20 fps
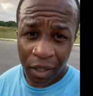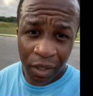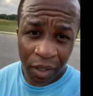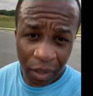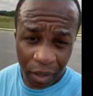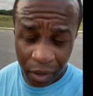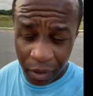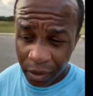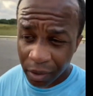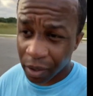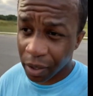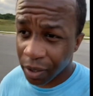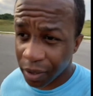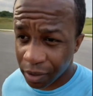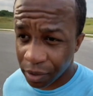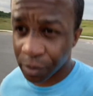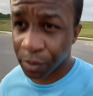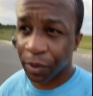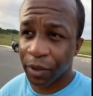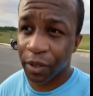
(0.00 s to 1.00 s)
Health
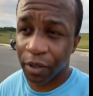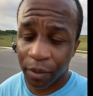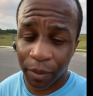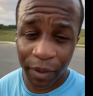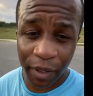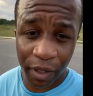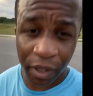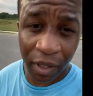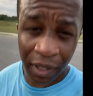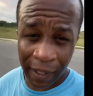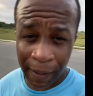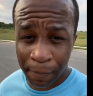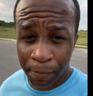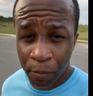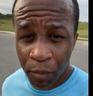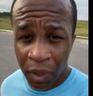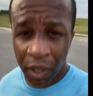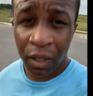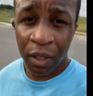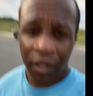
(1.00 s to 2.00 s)
is wealth, man.
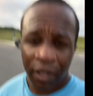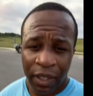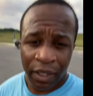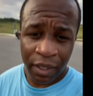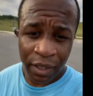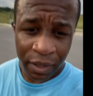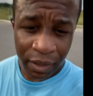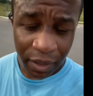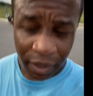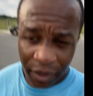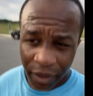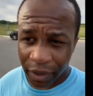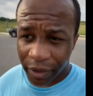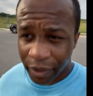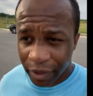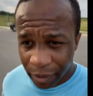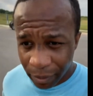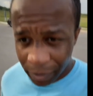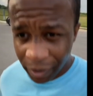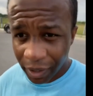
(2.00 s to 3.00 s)
Take care of
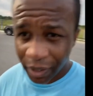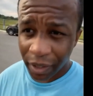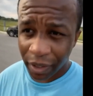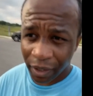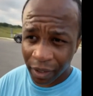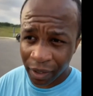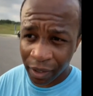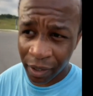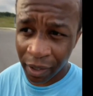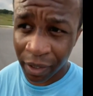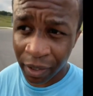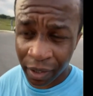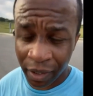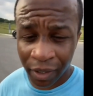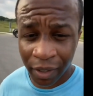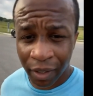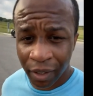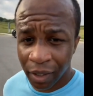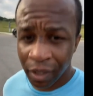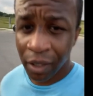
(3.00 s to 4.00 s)
your body.
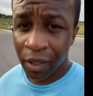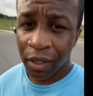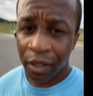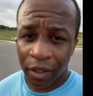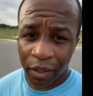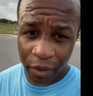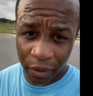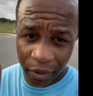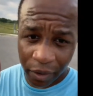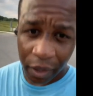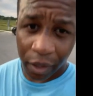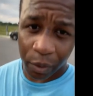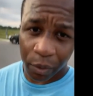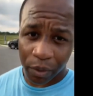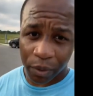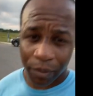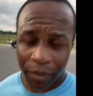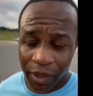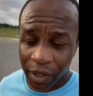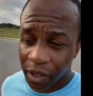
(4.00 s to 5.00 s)
You only got
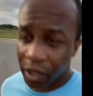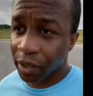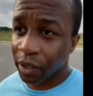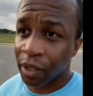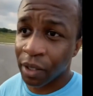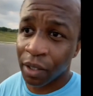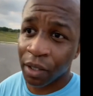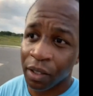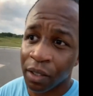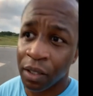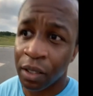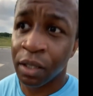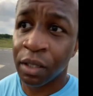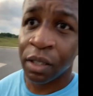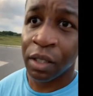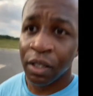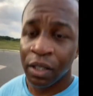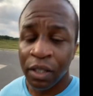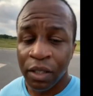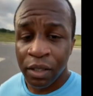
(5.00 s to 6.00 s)
one body.
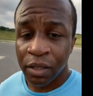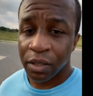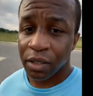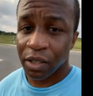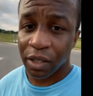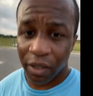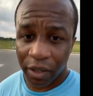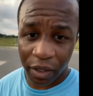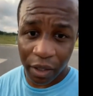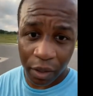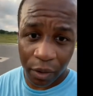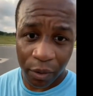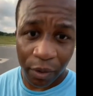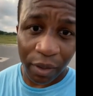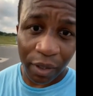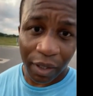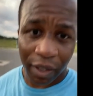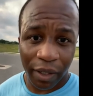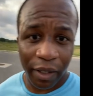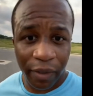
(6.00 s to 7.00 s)
Just like you got one
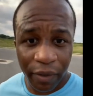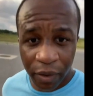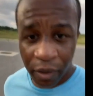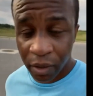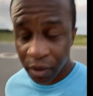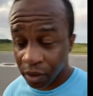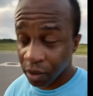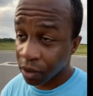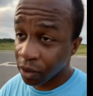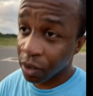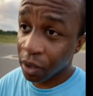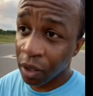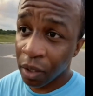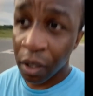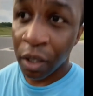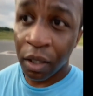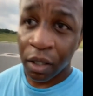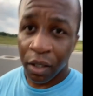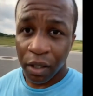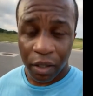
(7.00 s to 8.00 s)
life.
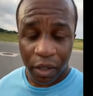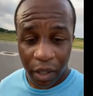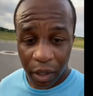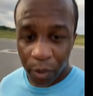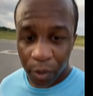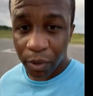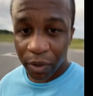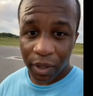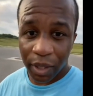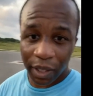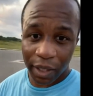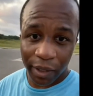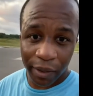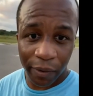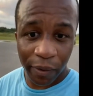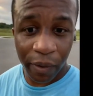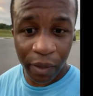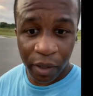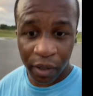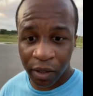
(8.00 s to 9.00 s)
You got one life,
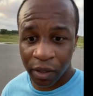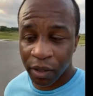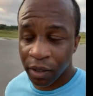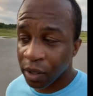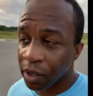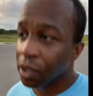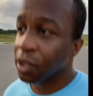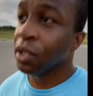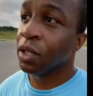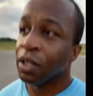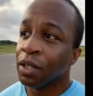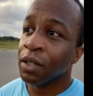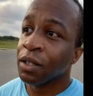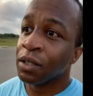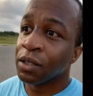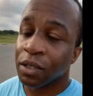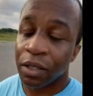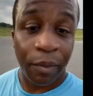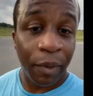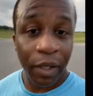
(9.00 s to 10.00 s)

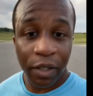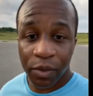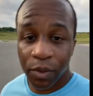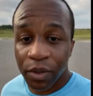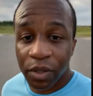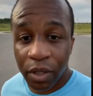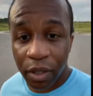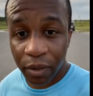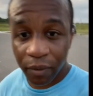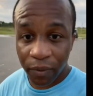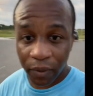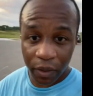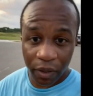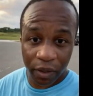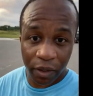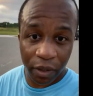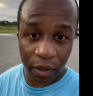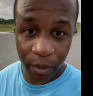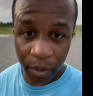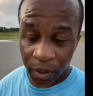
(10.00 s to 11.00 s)
so you might as well turn the fuck
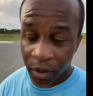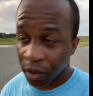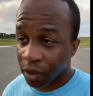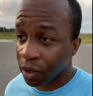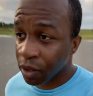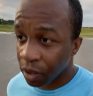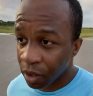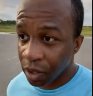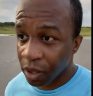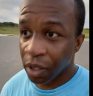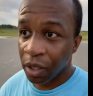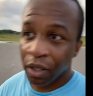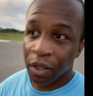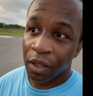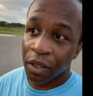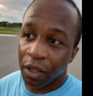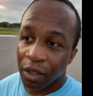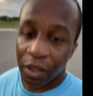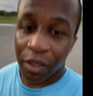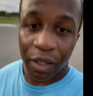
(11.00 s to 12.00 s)
up.
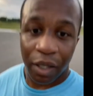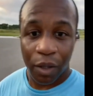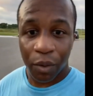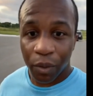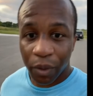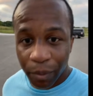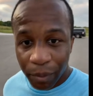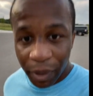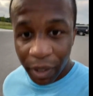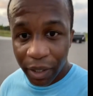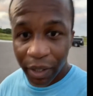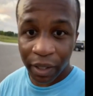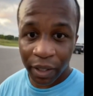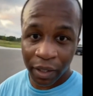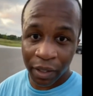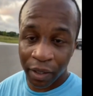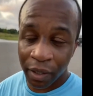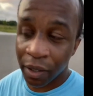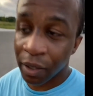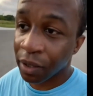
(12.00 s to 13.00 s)
You got one body,
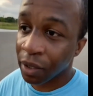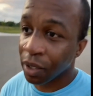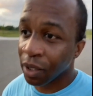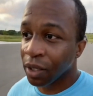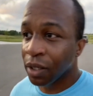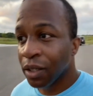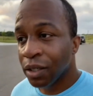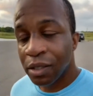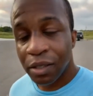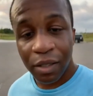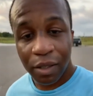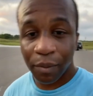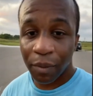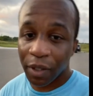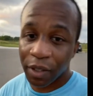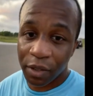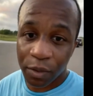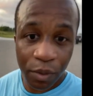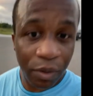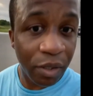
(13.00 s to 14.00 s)
so you
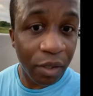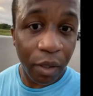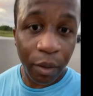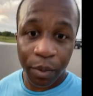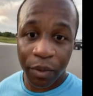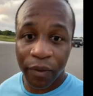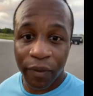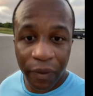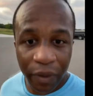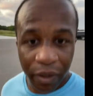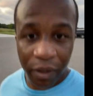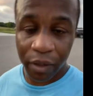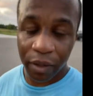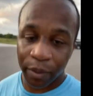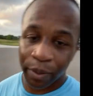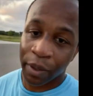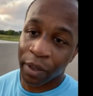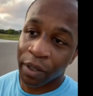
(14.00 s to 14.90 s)
might as well sculpt the fuck up